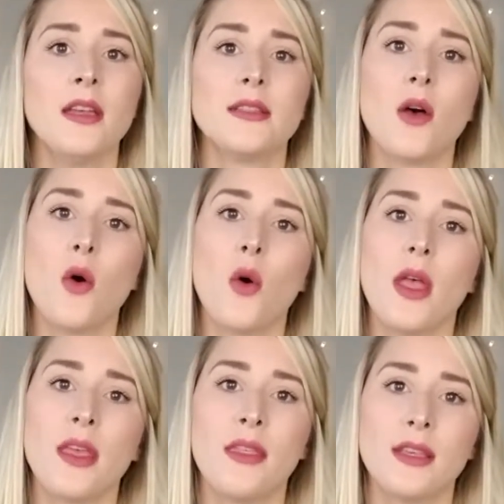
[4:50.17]

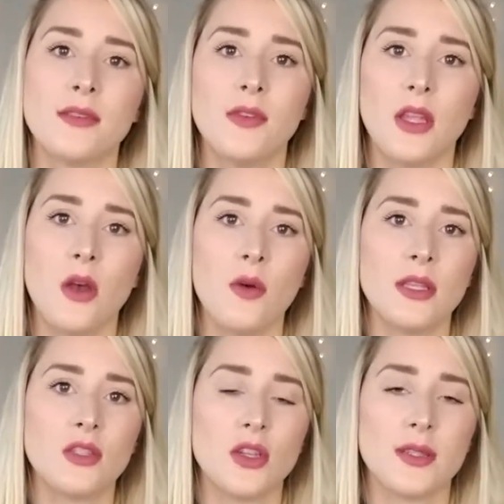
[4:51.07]
So this video
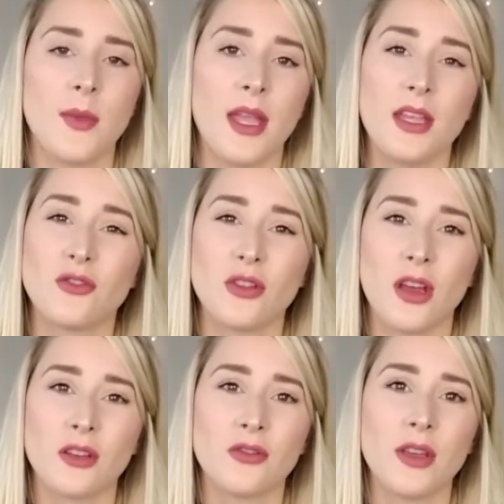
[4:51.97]
is just my
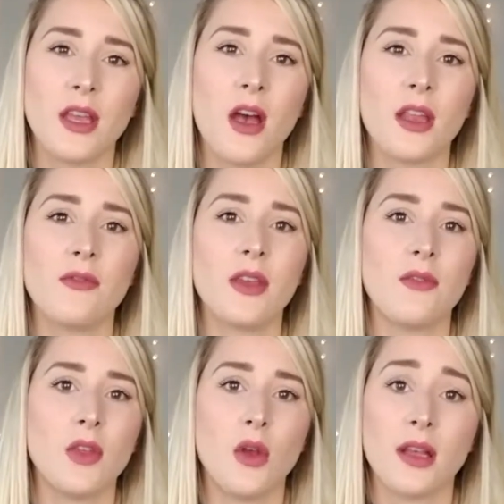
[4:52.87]
introductory, kind of
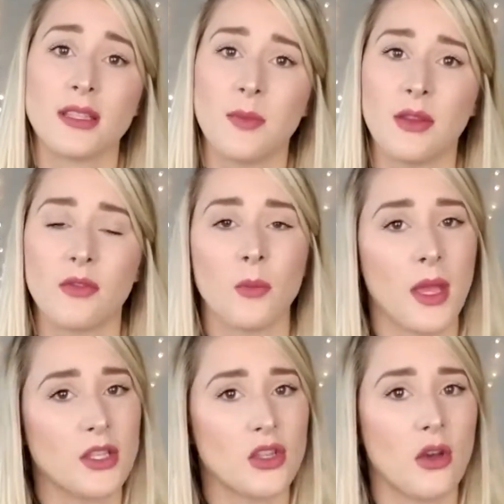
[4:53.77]
giving you guys some
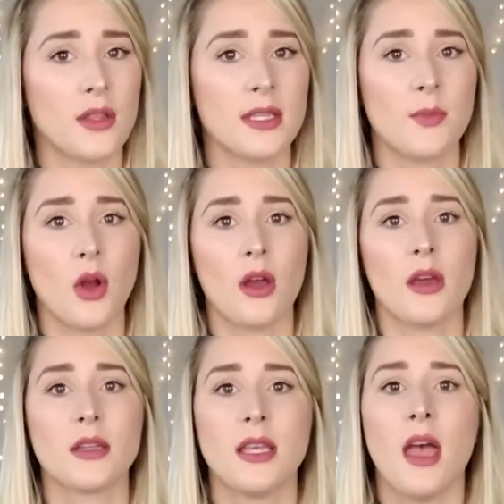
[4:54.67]
information on this
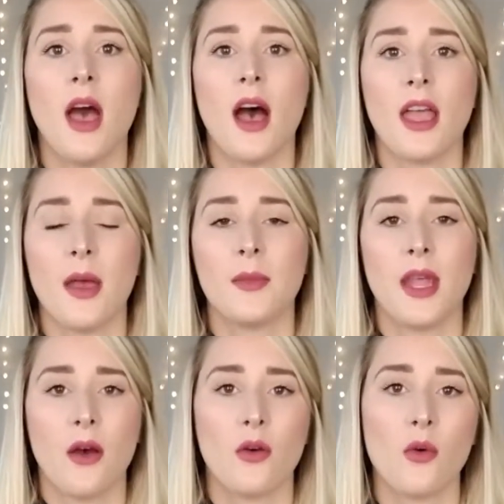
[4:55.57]
product. I am
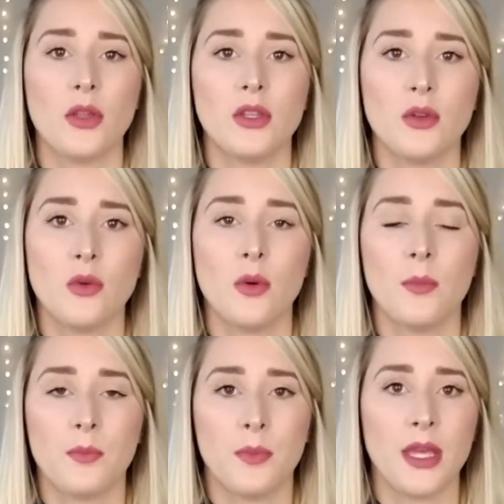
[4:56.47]
now going
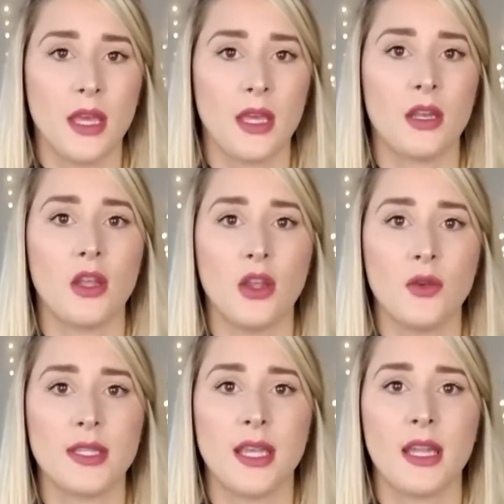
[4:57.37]
to begin
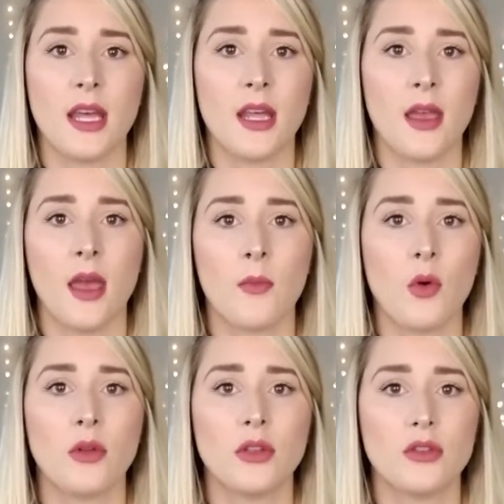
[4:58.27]
using it, and I am
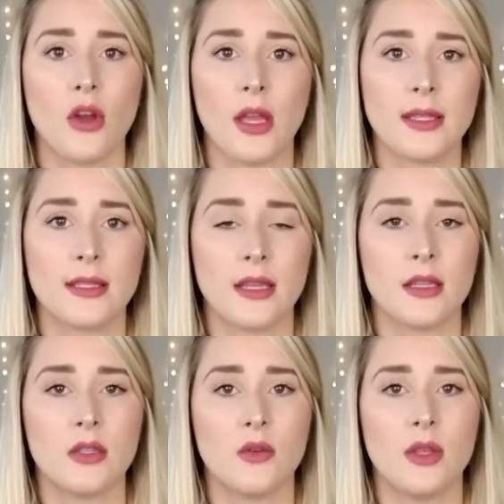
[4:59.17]
going to try and
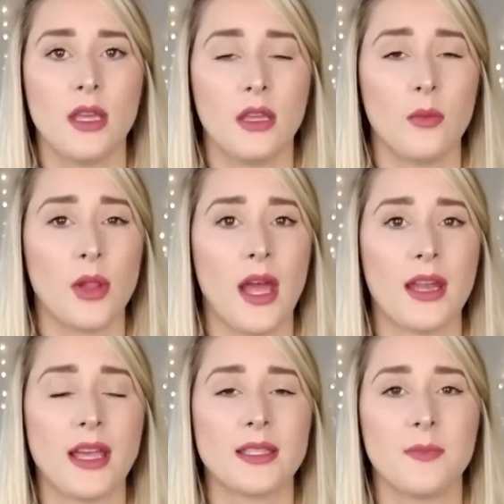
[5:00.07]
stick to the eating
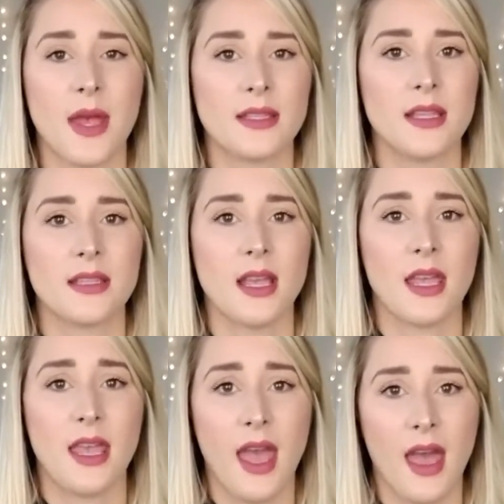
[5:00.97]
plan as best as
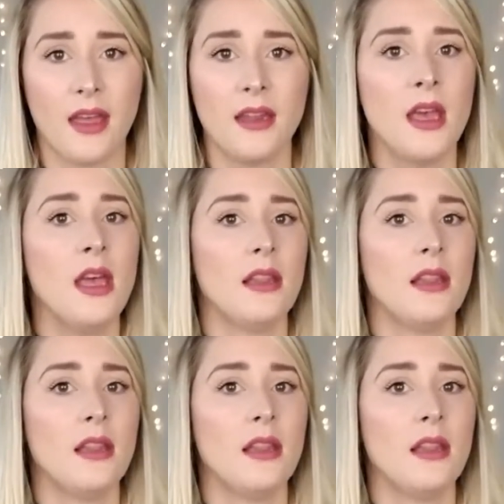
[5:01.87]
I can.